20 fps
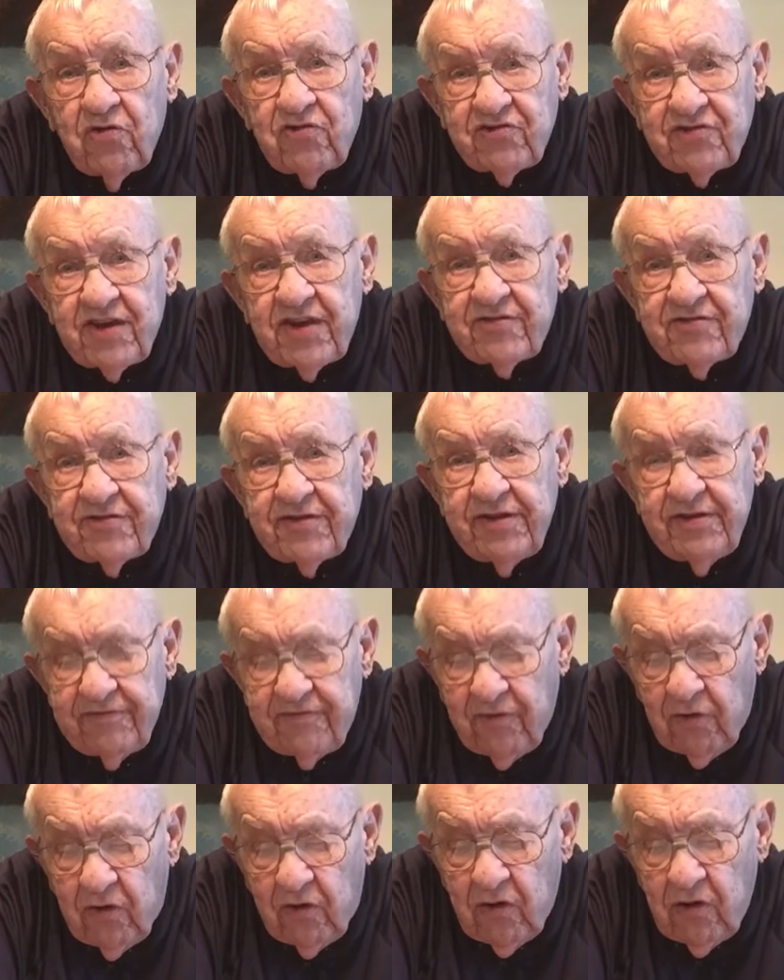
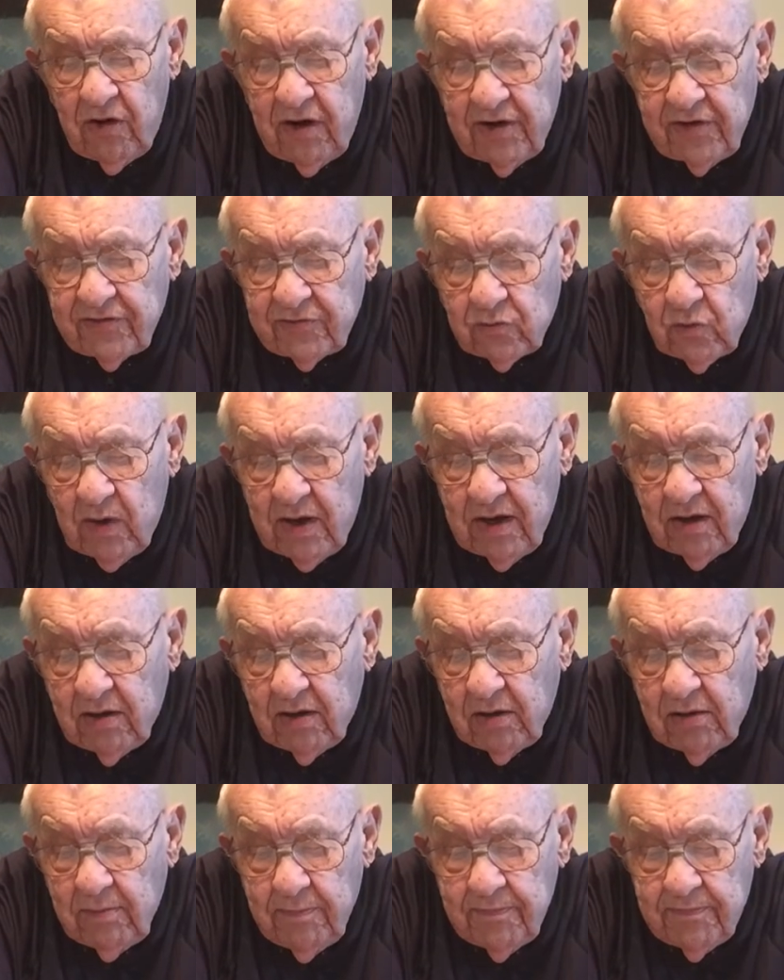64 as
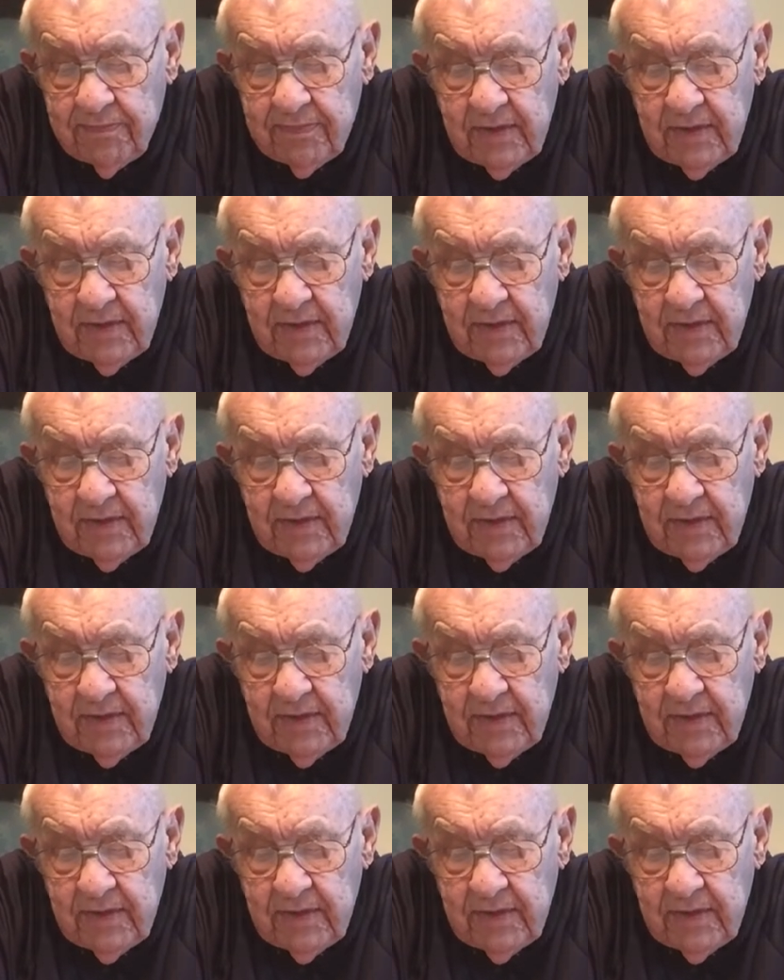well,